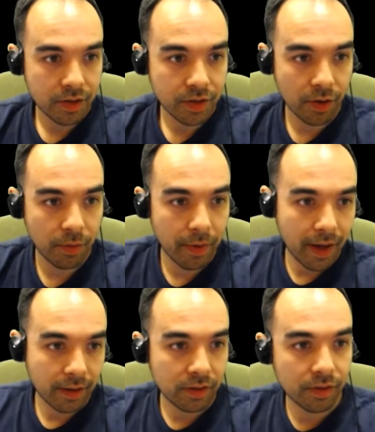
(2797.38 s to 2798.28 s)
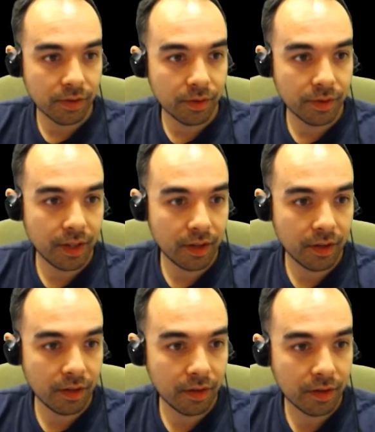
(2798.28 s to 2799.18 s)
should go back to
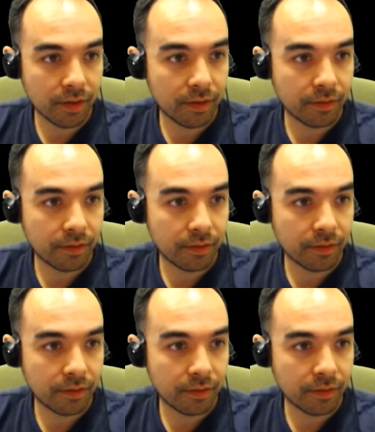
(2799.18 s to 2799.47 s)
here.